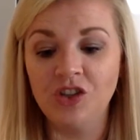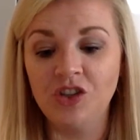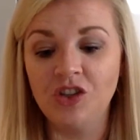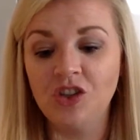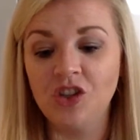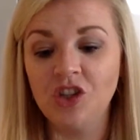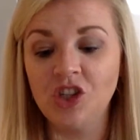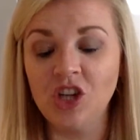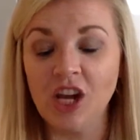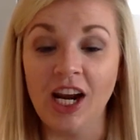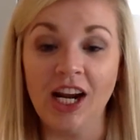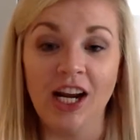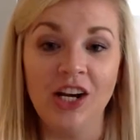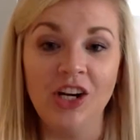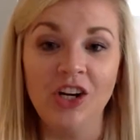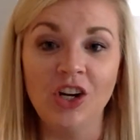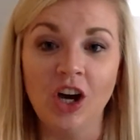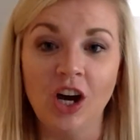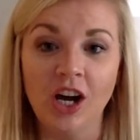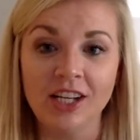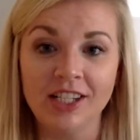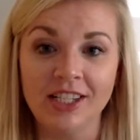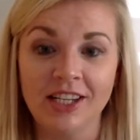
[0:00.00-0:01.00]
Shannon
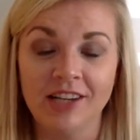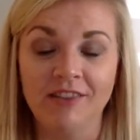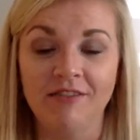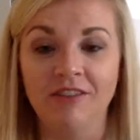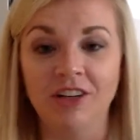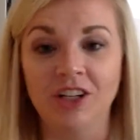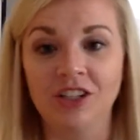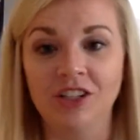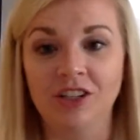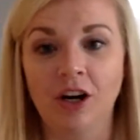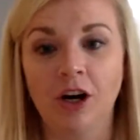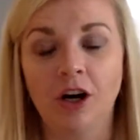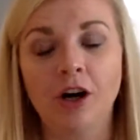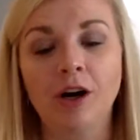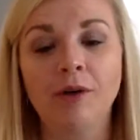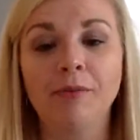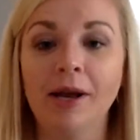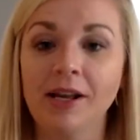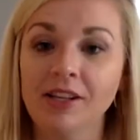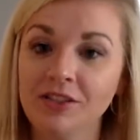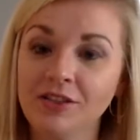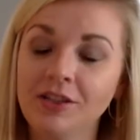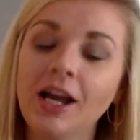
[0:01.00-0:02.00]
Dawson versus, or
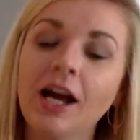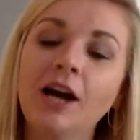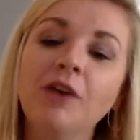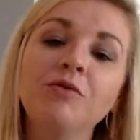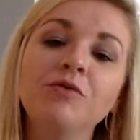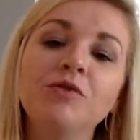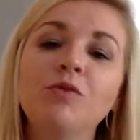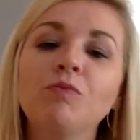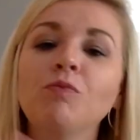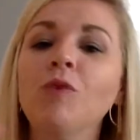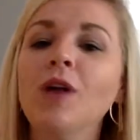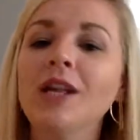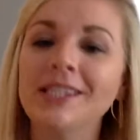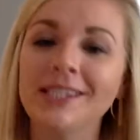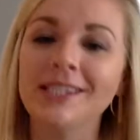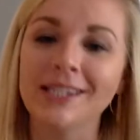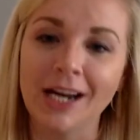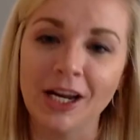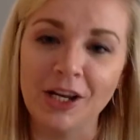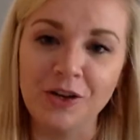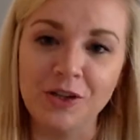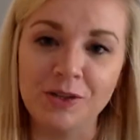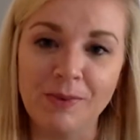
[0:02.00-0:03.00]
not, let's
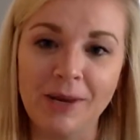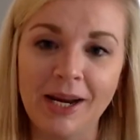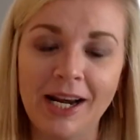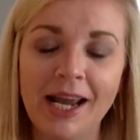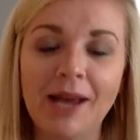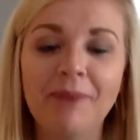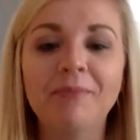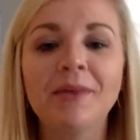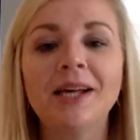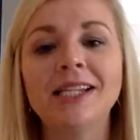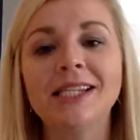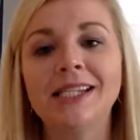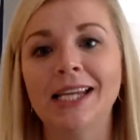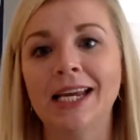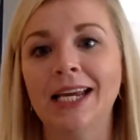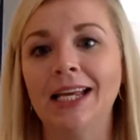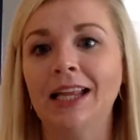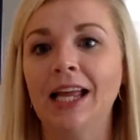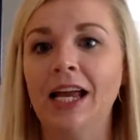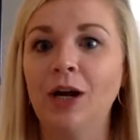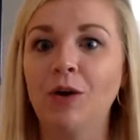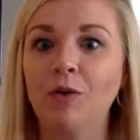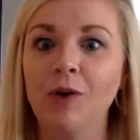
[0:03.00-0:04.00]
not use my name. Let's say
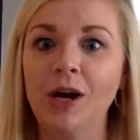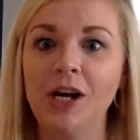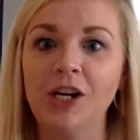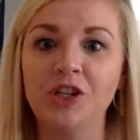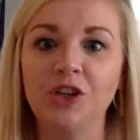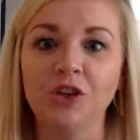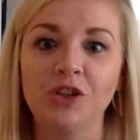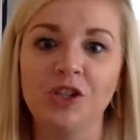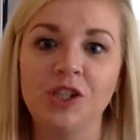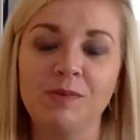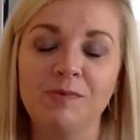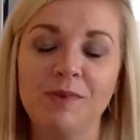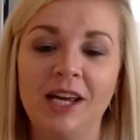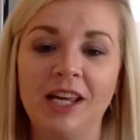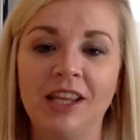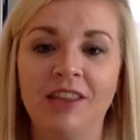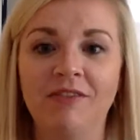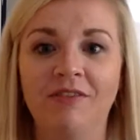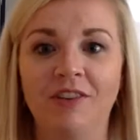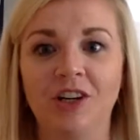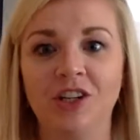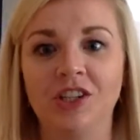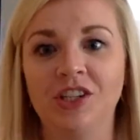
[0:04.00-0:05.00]
like Rachel Smith
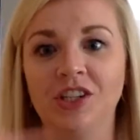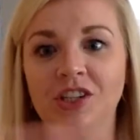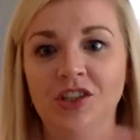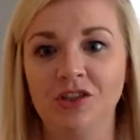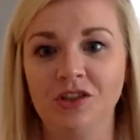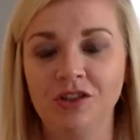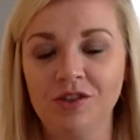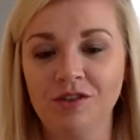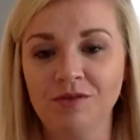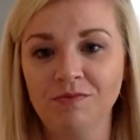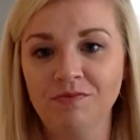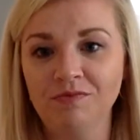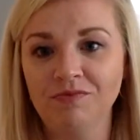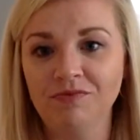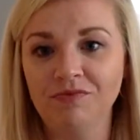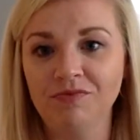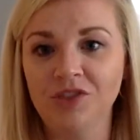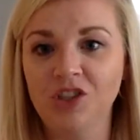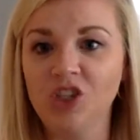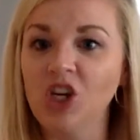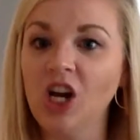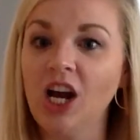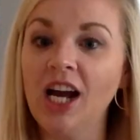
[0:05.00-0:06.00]
versus
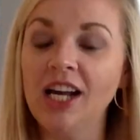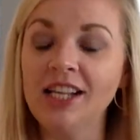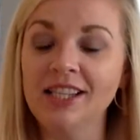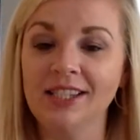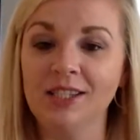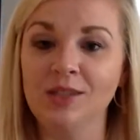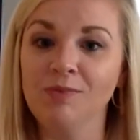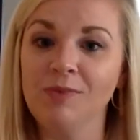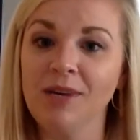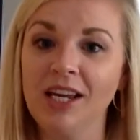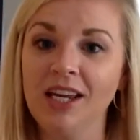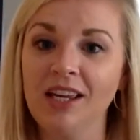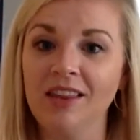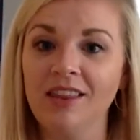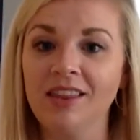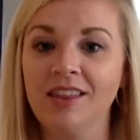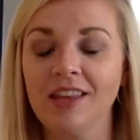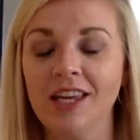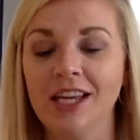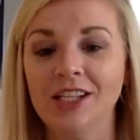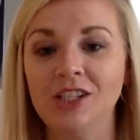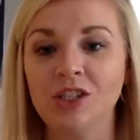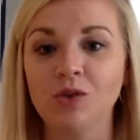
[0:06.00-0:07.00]
John Smith.
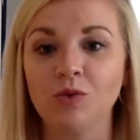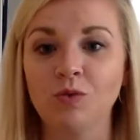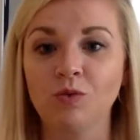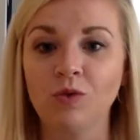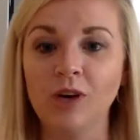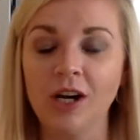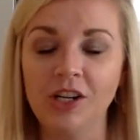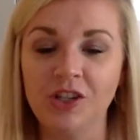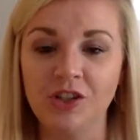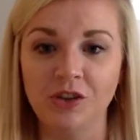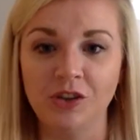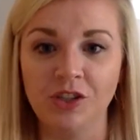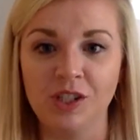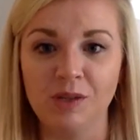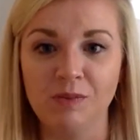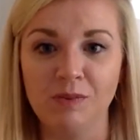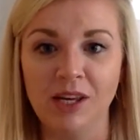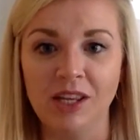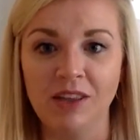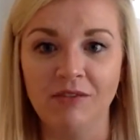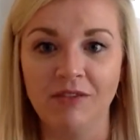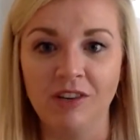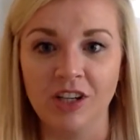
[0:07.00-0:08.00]
It's Rachel
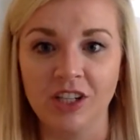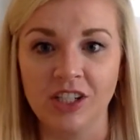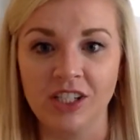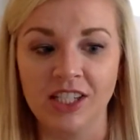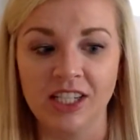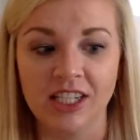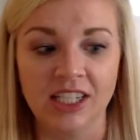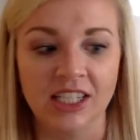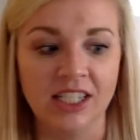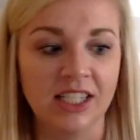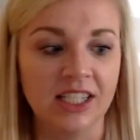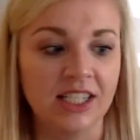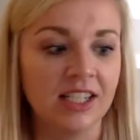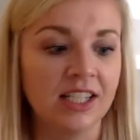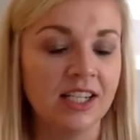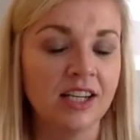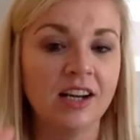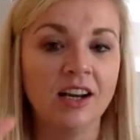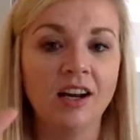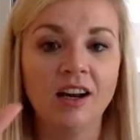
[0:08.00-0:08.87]
Smith versus